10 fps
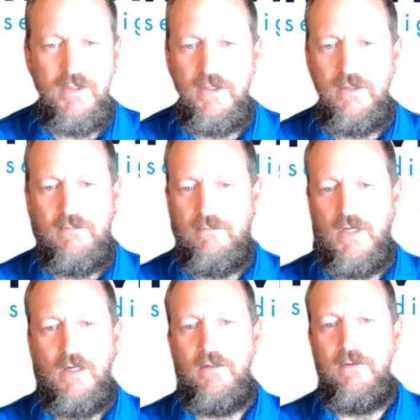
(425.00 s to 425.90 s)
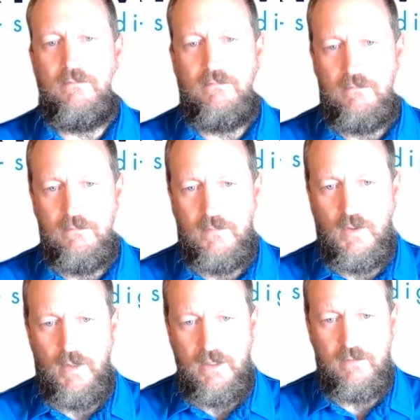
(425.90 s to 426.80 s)
wasn't done
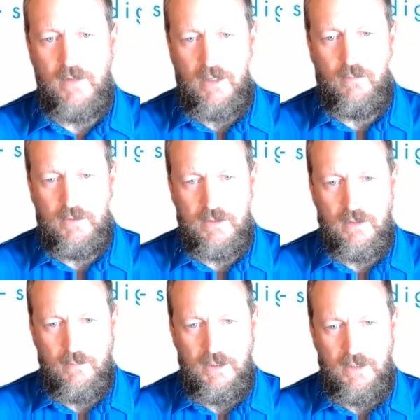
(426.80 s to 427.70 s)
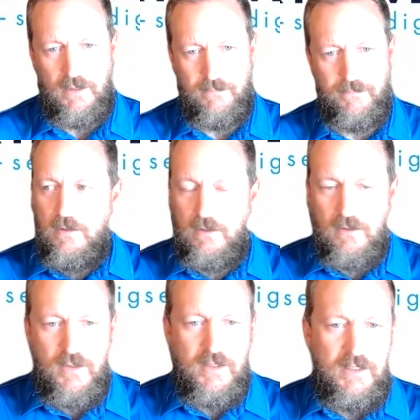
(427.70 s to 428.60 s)
the way you thought it was going to be done. The
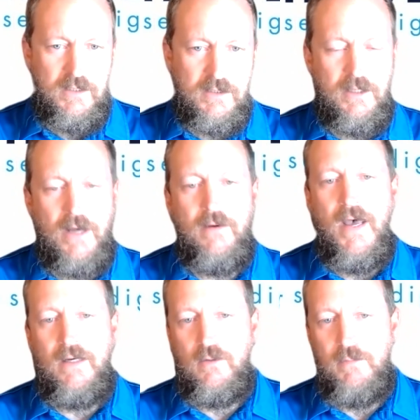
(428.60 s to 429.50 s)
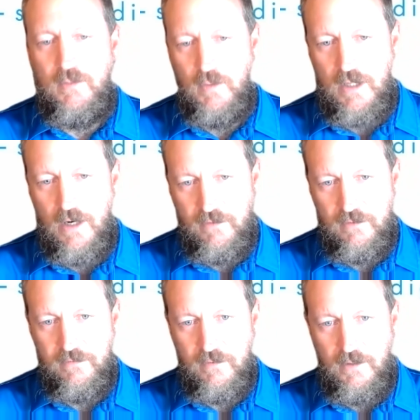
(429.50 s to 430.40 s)
good thing is a lot of that can be
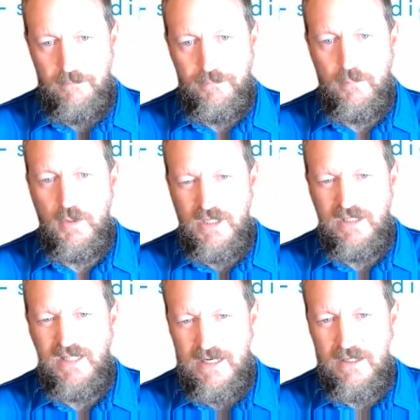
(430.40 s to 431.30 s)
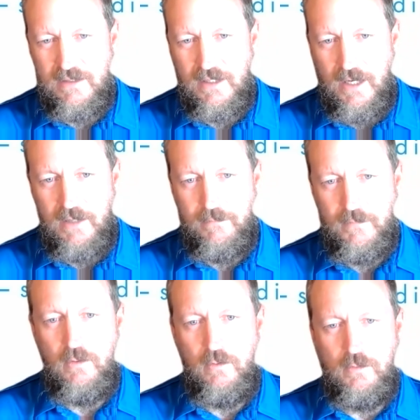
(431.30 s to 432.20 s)
recovered from pretty late in the game.
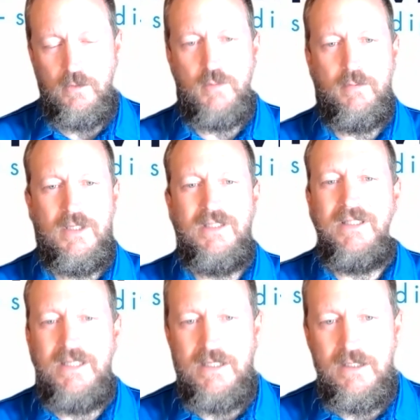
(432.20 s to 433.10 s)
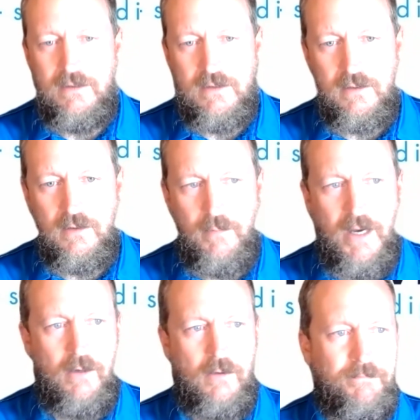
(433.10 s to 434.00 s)
Google's pretty lenient
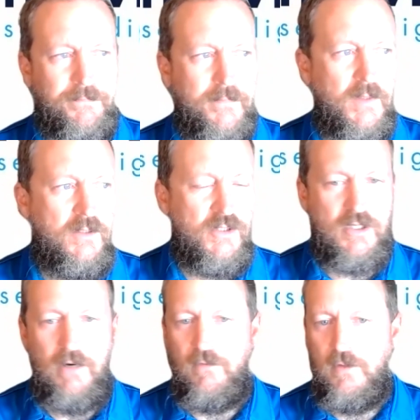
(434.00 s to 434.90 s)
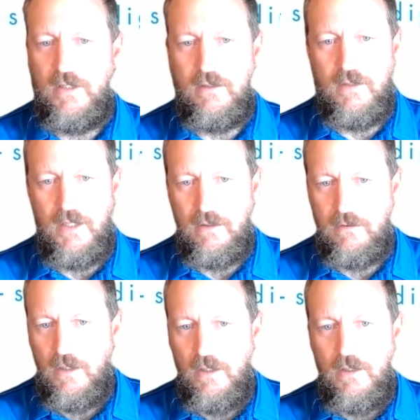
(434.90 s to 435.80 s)
about discovering that
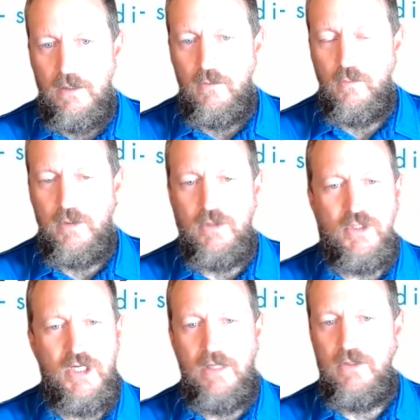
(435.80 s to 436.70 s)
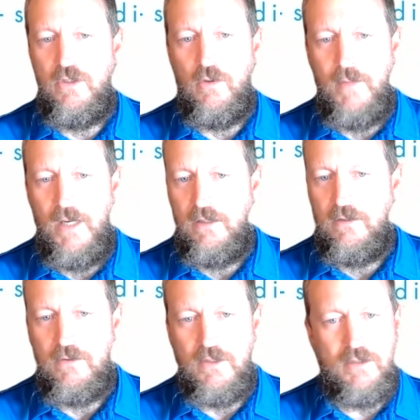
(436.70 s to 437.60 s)
when you change
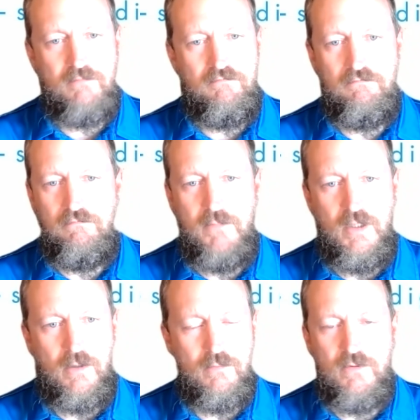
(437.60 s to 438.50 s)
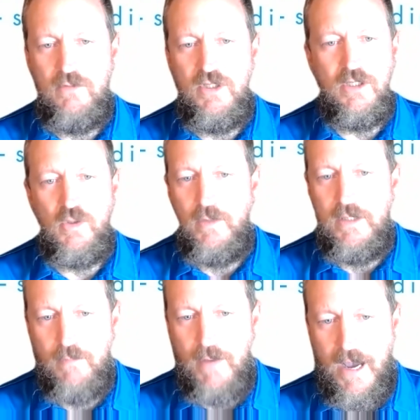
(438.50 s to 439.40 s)
domains, 6
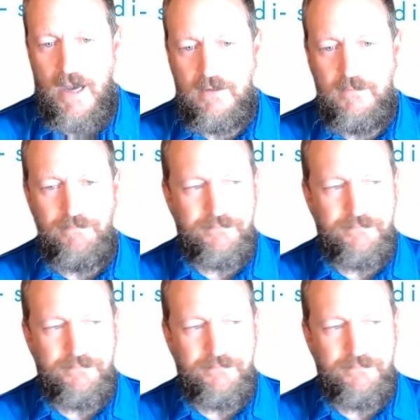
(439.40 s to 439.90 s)
weeks back,